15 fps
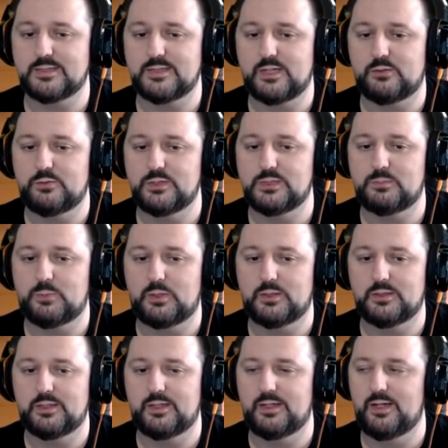stuff is
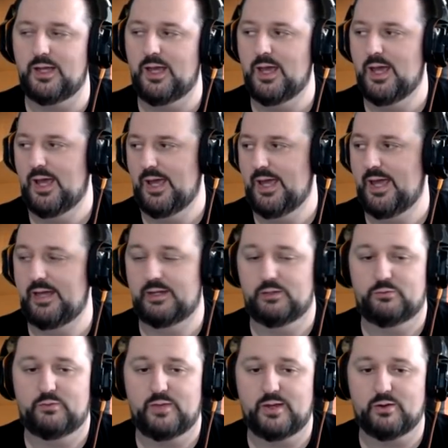plugged in, and
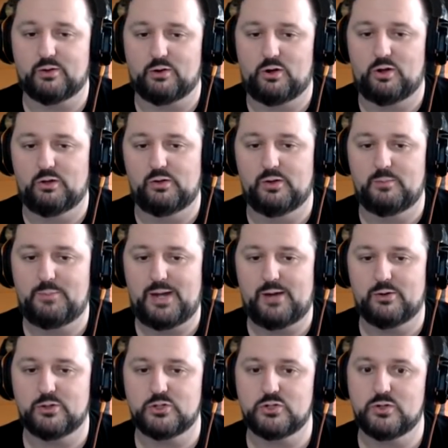if they are all on a
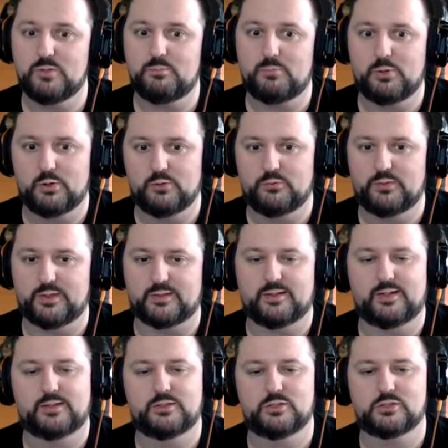power strip, perfect.
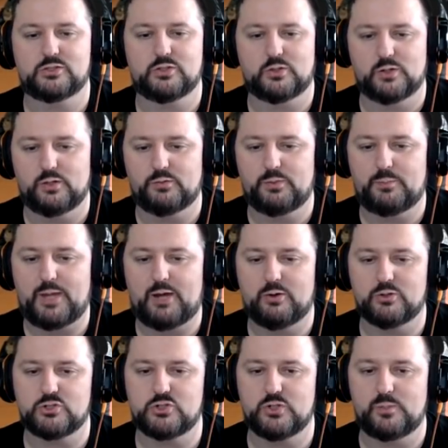I just turn off the
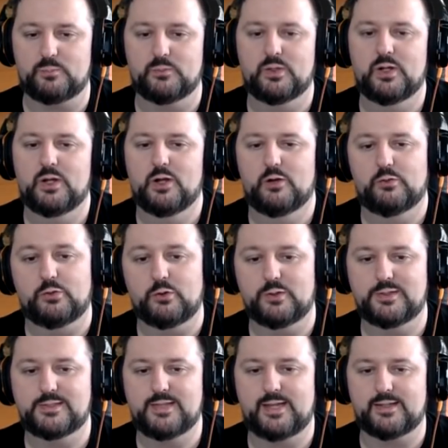power strip
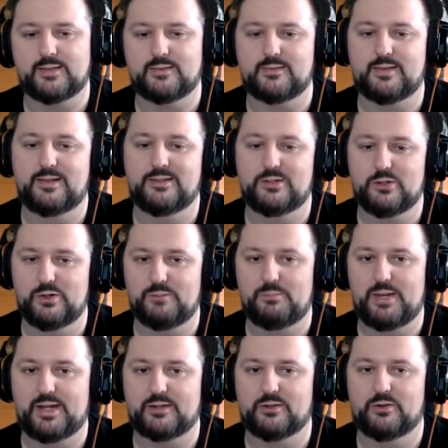30 seconds and turn it
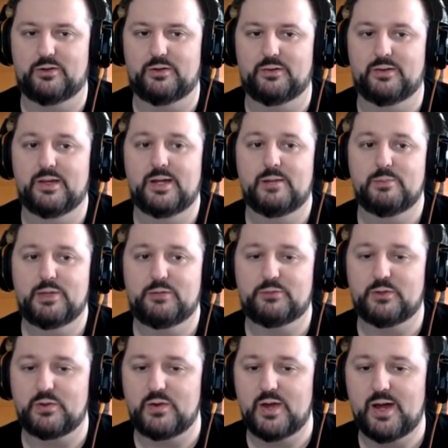back on. If
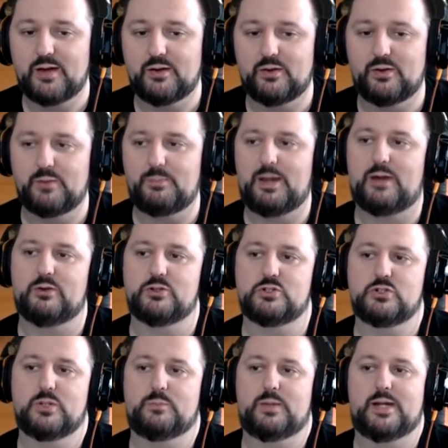they're not all on a power
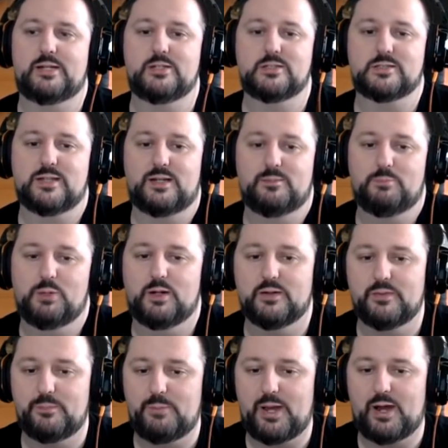strip, I just
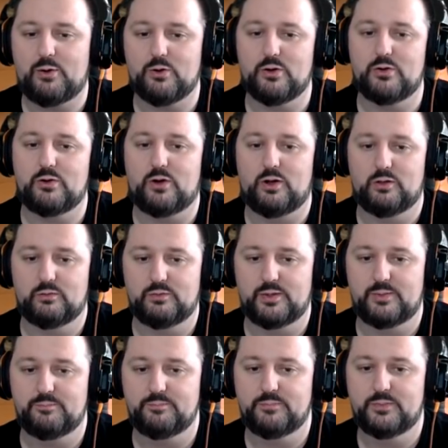unplug the power on all of
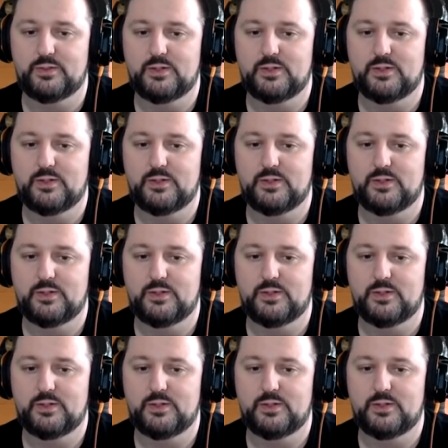them,